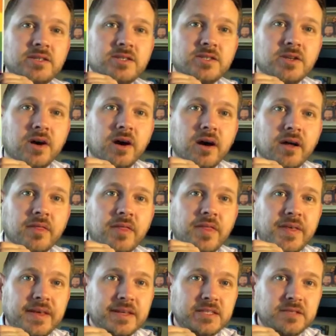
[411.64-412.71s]
saw
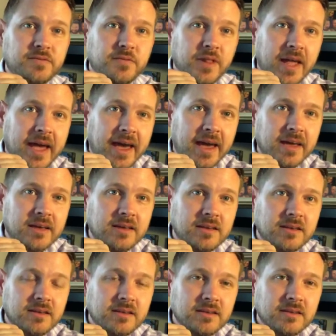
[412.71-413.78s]
this flag,
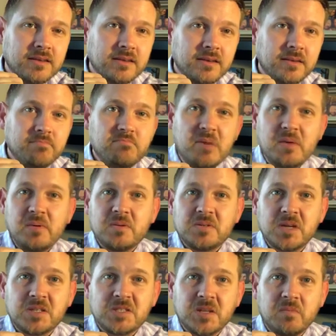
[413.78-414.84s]
maybe it was
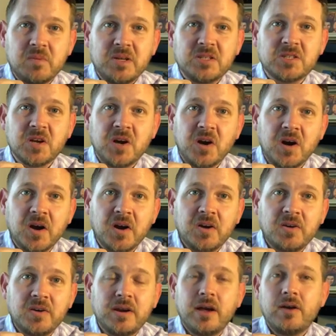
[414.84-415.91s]
on somebody's
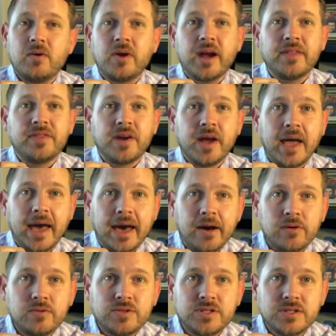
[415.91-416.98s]
car or at their
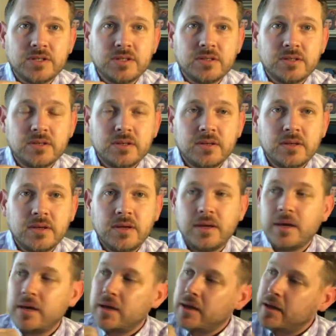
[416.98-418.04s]
house,
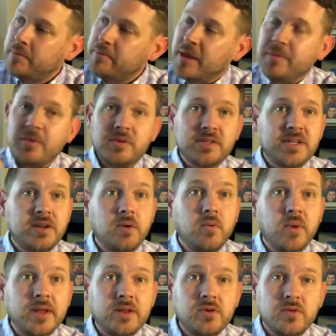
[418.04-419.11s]
maybe it was in a
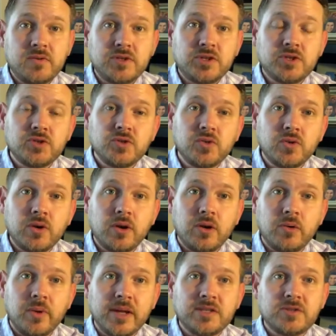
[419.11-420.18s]
window of a store or a
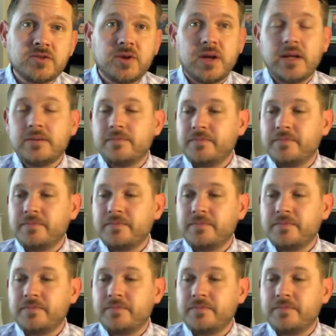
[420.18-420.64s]
restaurant,